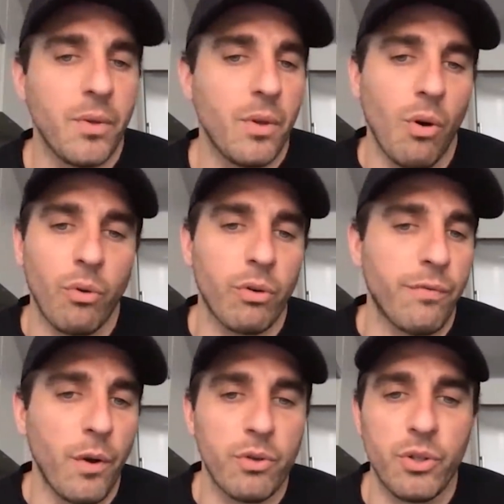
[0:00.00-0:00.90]
Older
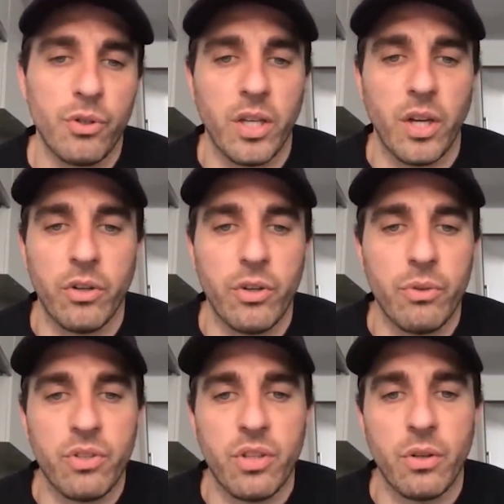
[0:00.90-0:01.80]
folks usually aren't
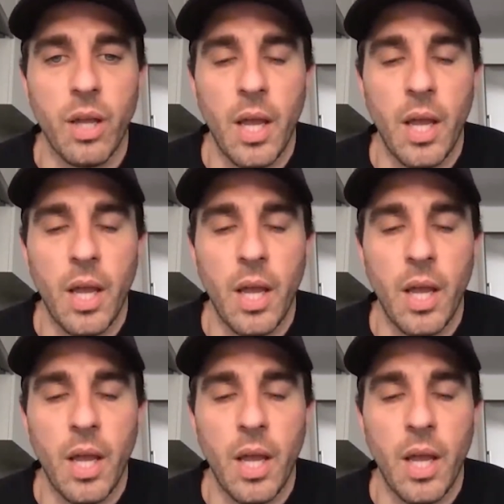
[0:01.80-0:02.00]
used to